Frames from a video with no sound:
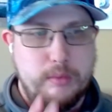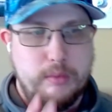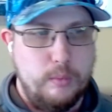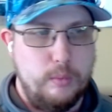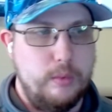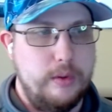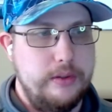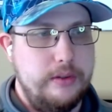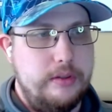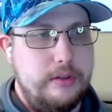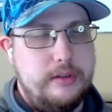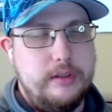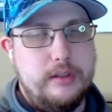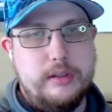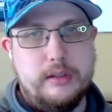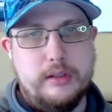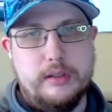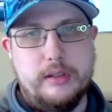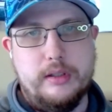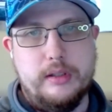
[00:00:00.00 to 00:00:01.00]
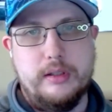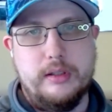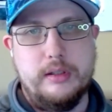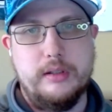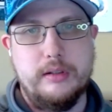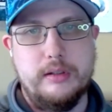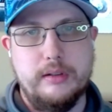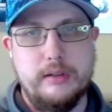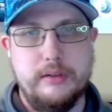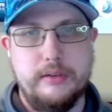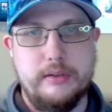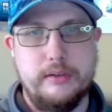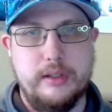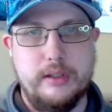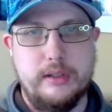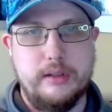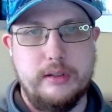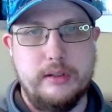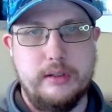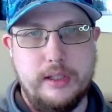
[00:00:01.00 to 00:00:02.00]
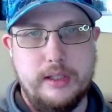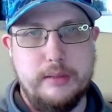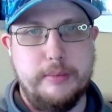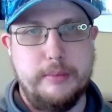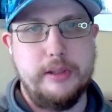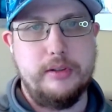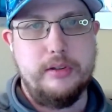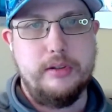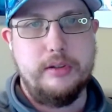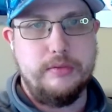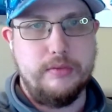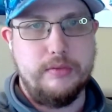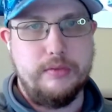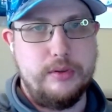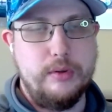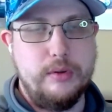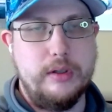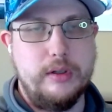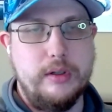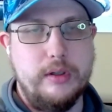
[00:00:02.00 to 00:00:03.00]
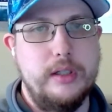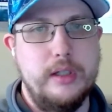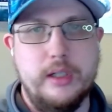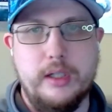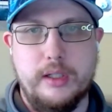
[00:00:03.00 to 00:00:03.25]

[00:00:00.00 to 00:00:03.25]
once the database is restored,